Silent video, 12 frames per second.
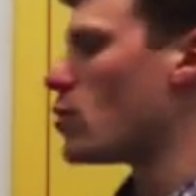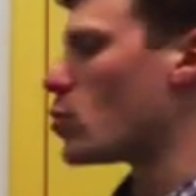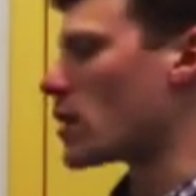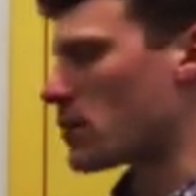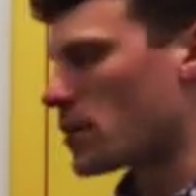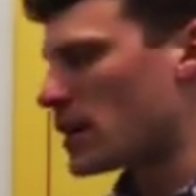
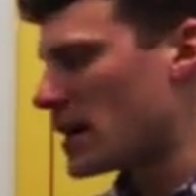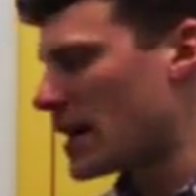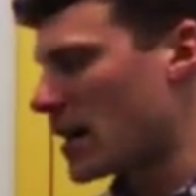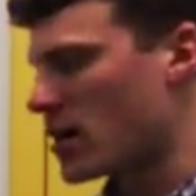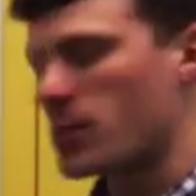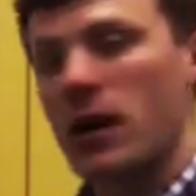What I really
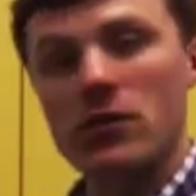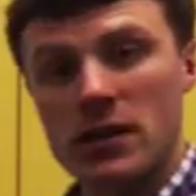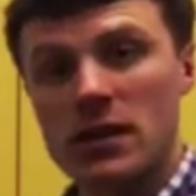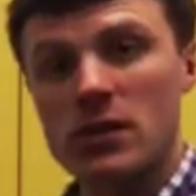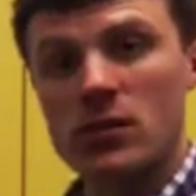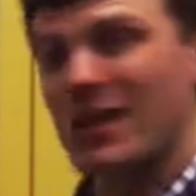care about
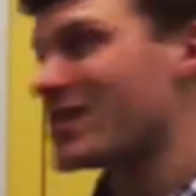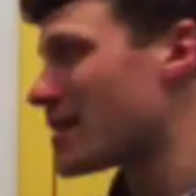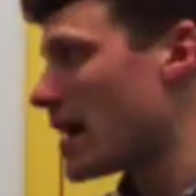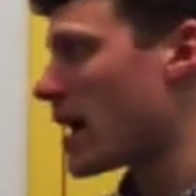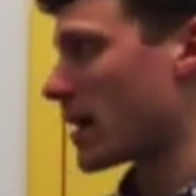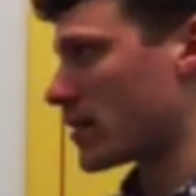here is
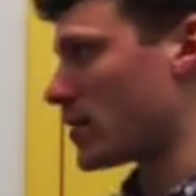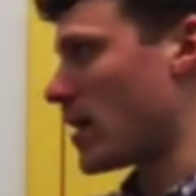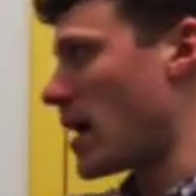x.